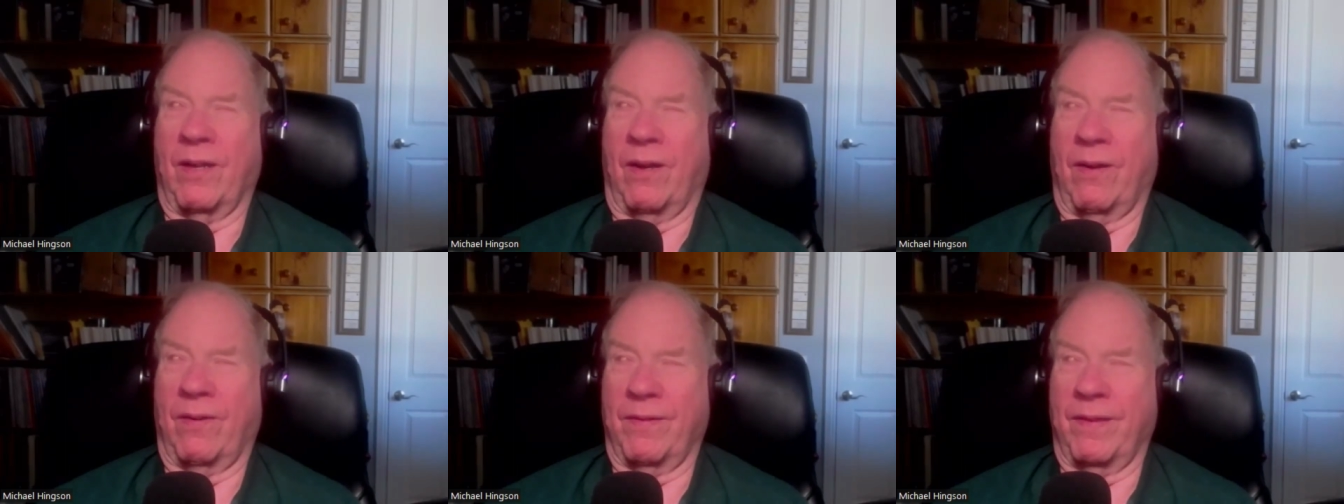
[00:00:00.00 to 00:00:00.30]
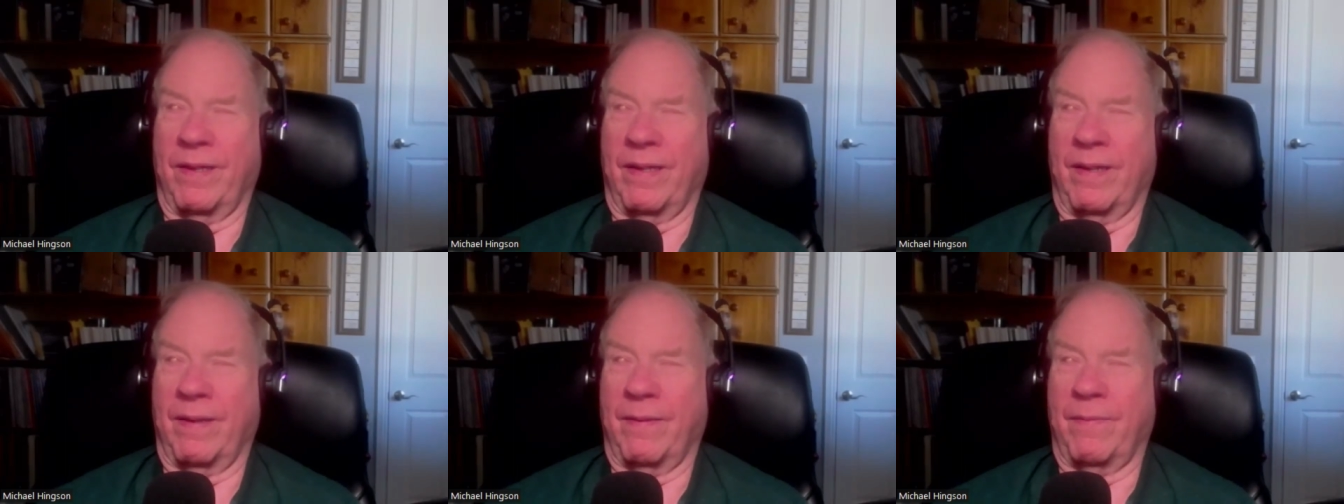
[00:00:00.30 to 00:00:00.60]
all
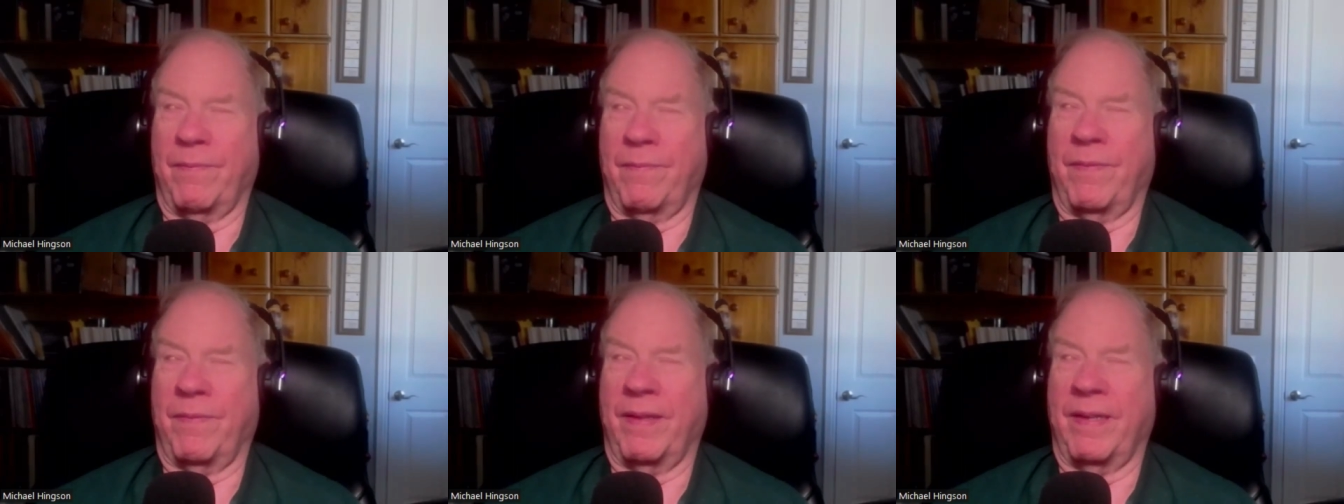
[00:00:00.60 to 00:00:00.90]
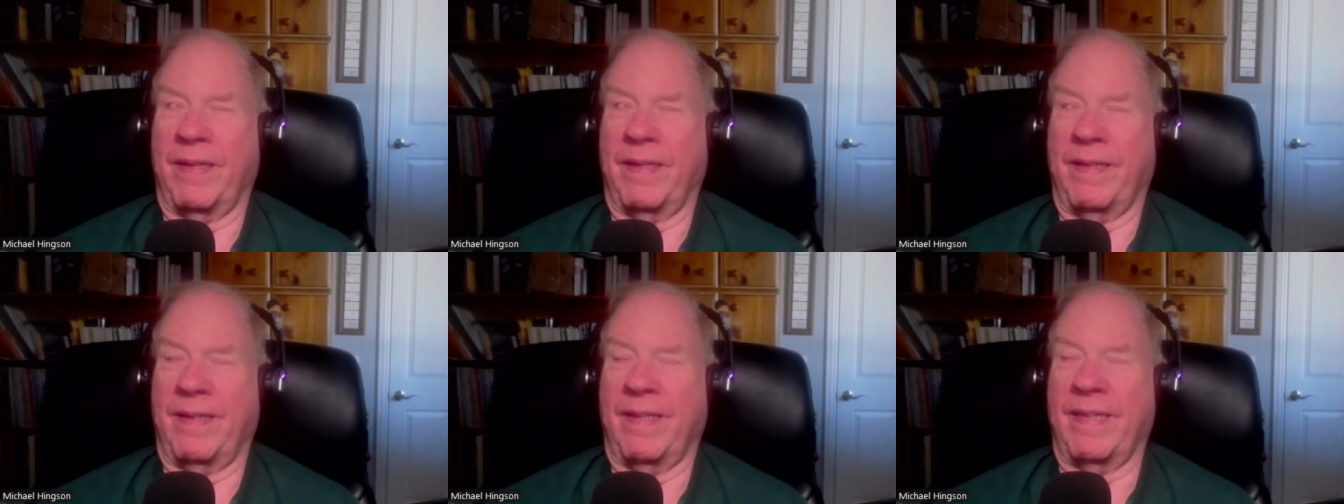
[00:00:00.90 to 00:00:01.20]
the
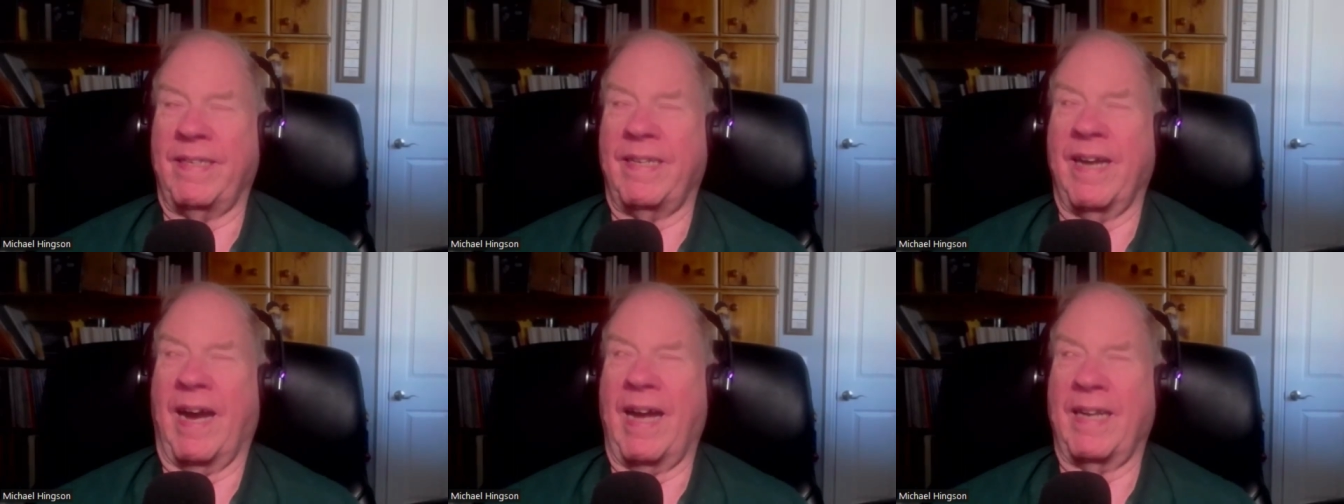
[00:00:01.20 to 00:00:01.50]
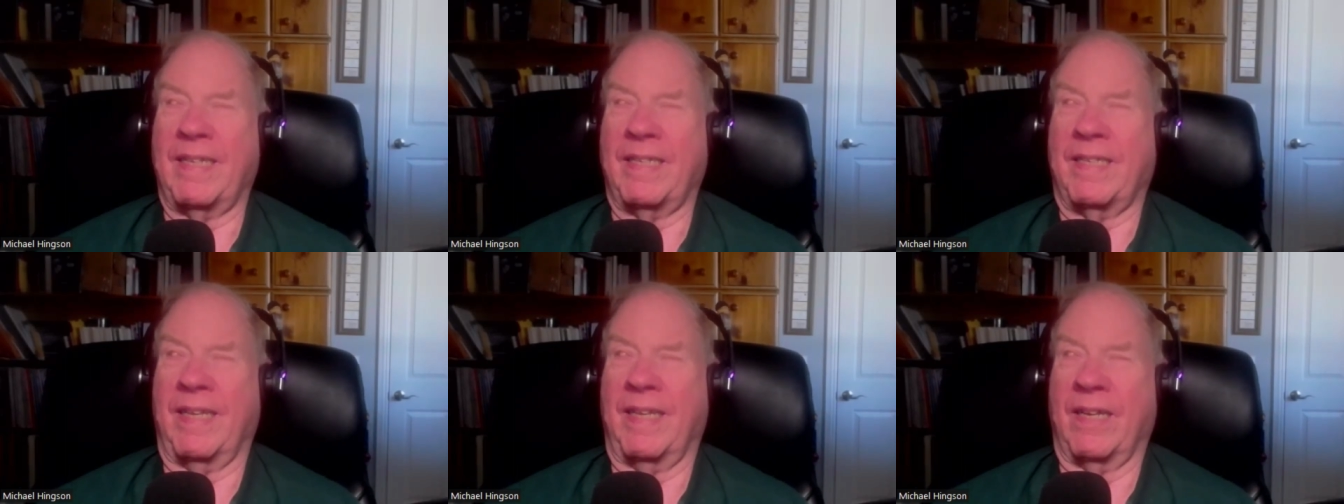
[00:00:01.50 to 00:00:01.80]
the, the
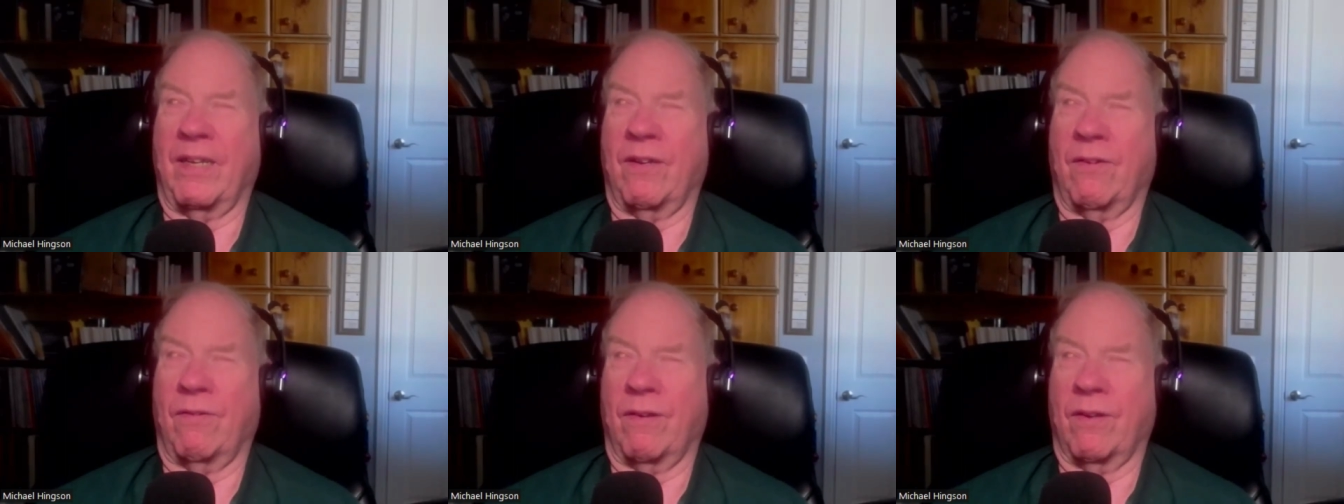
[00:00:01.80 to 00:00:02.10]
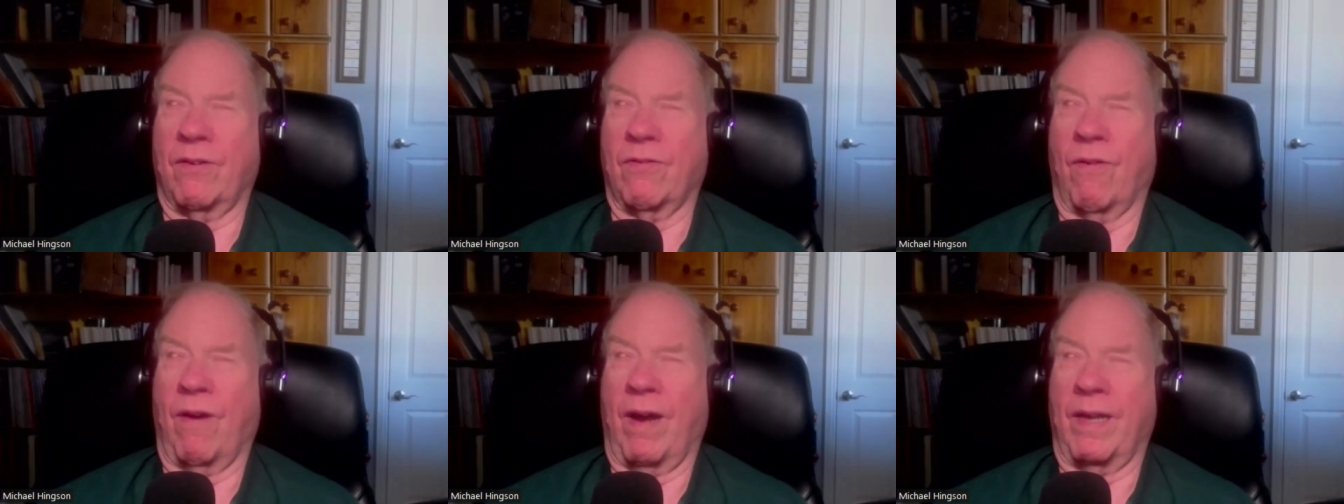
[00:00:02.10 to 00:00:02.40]
dots that go
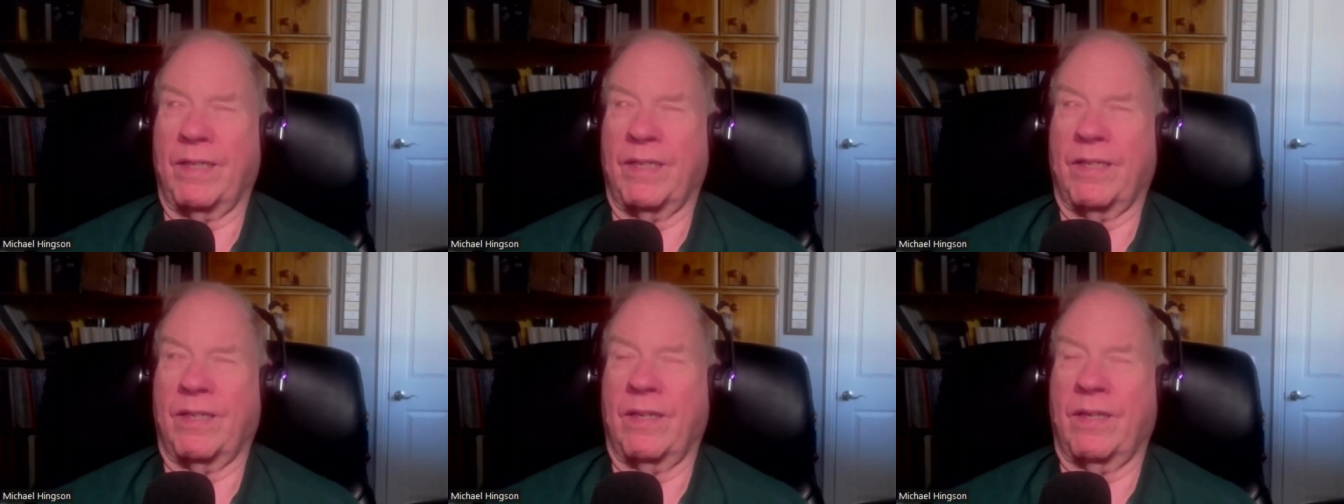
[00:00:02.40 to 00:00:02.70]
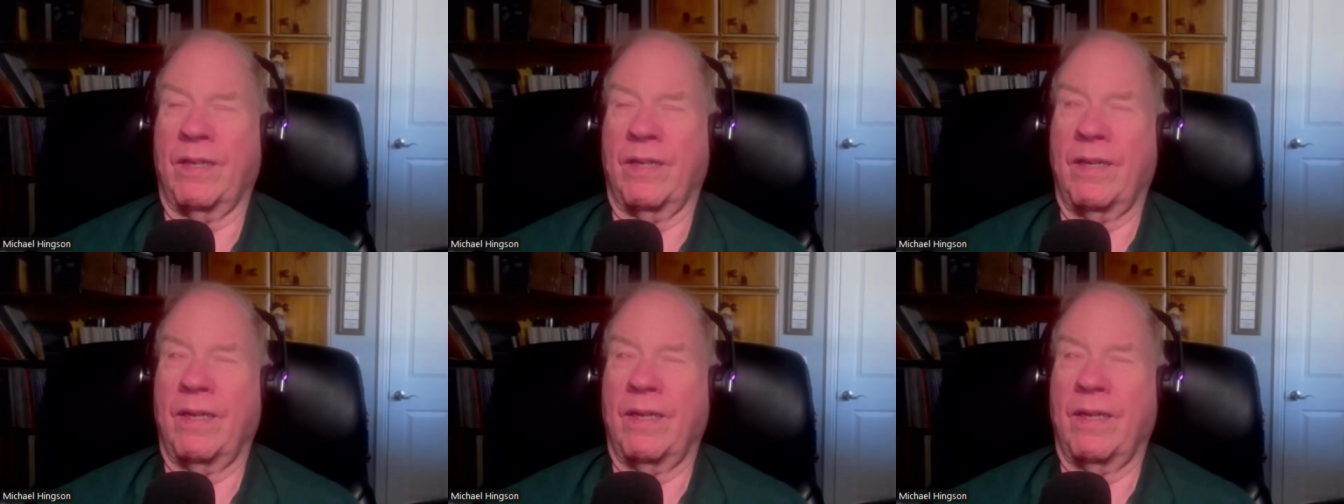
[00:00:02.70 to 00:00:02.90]
across